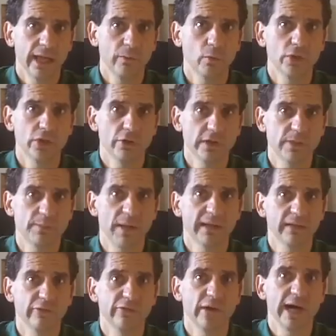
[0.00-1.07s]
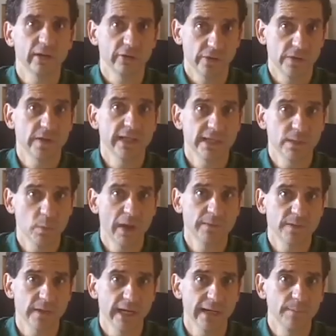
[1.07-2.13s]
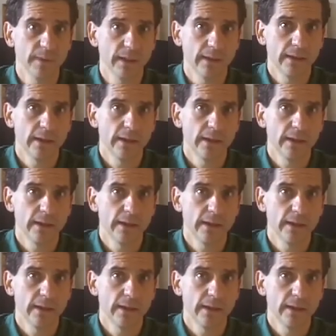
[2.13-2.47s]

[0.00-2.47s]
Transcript: and would you expect to find on the city's website?